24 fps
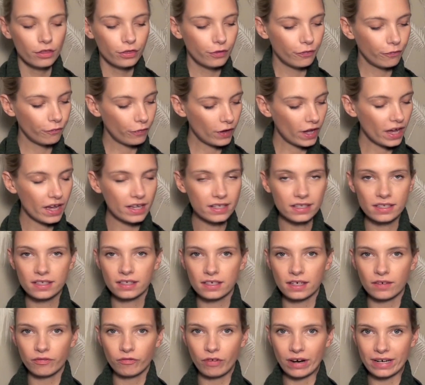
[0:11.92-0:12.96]
The
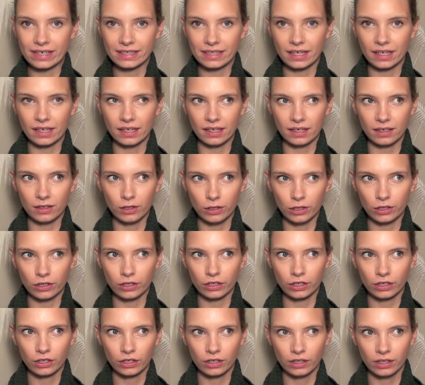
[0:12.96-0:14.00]
first red
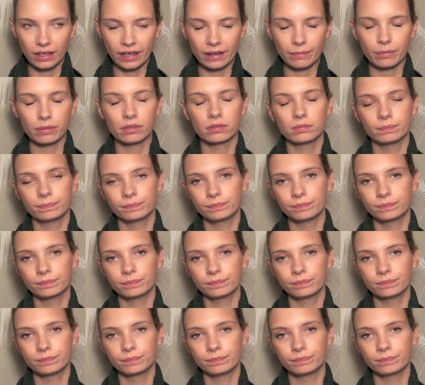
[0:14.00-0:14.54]
look lip,